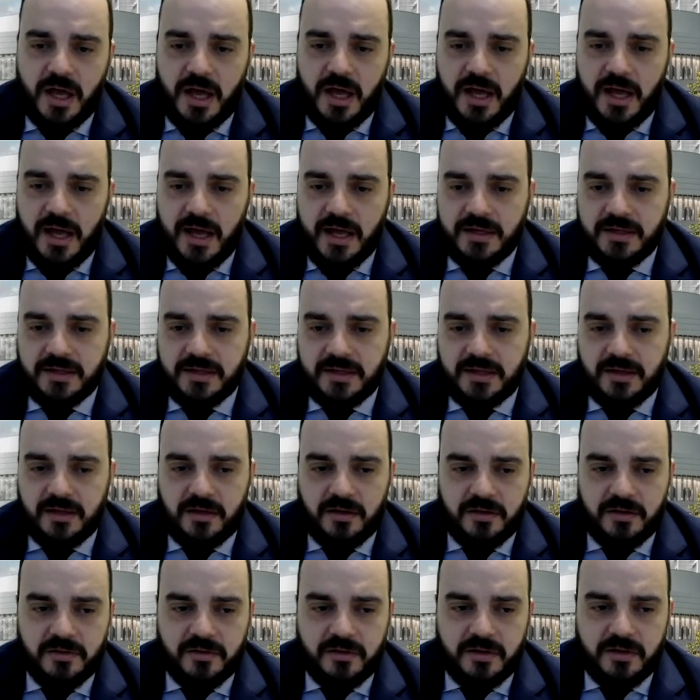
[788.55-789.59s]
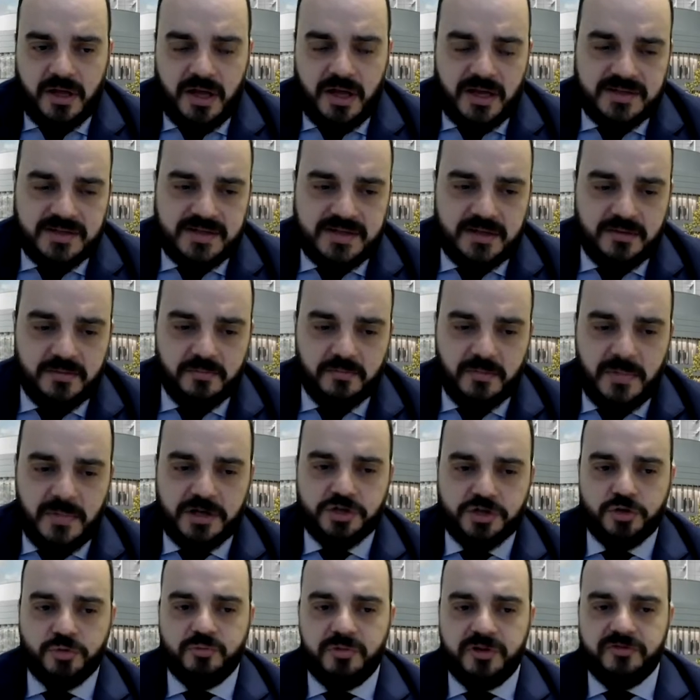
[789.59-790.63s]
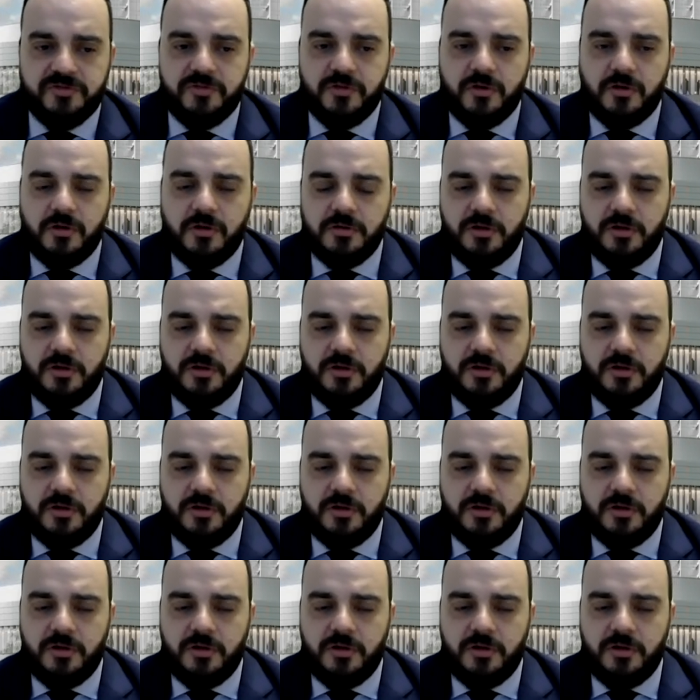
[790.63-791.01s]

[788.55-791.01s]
And as I mentioned before,